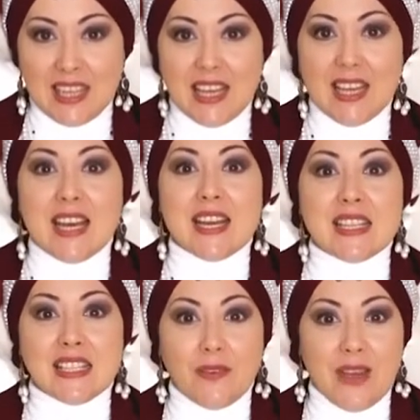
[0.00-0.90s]
we
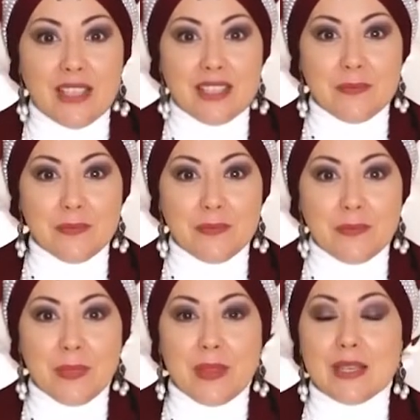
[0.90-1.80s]
will start
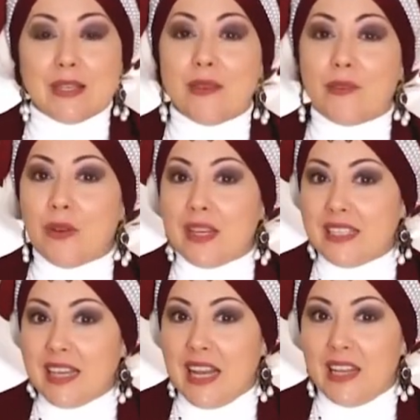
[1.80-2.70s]
drawing the
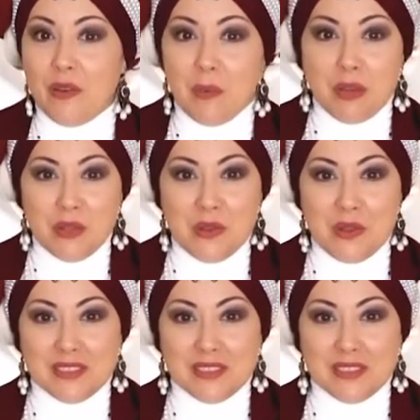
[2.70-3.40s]
embodiment of